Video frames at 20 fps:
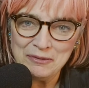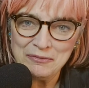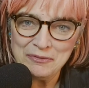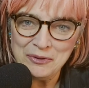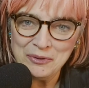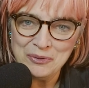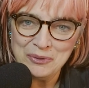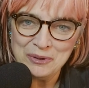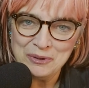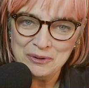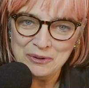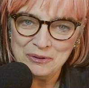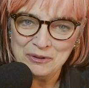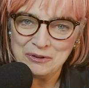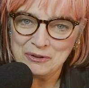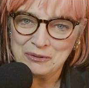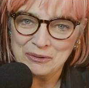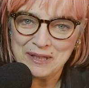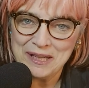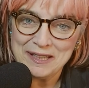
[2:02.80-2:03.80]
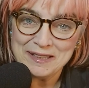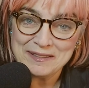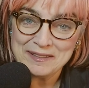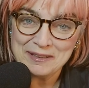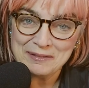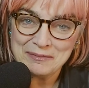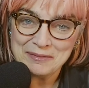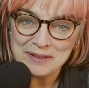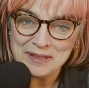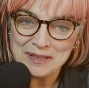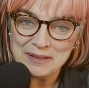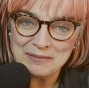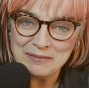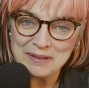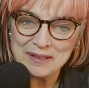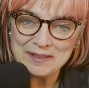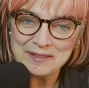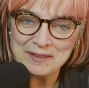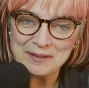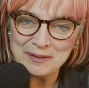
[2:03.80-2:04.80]
of your creativity
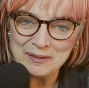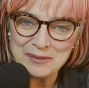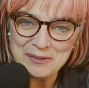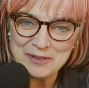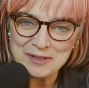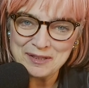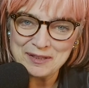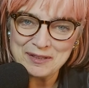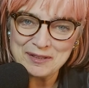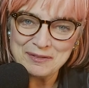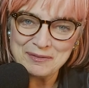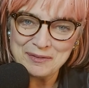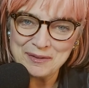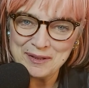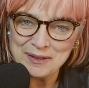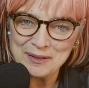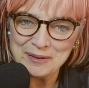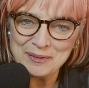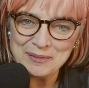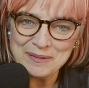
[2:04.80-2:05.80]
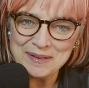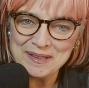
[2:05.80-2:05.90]
resolutions for the new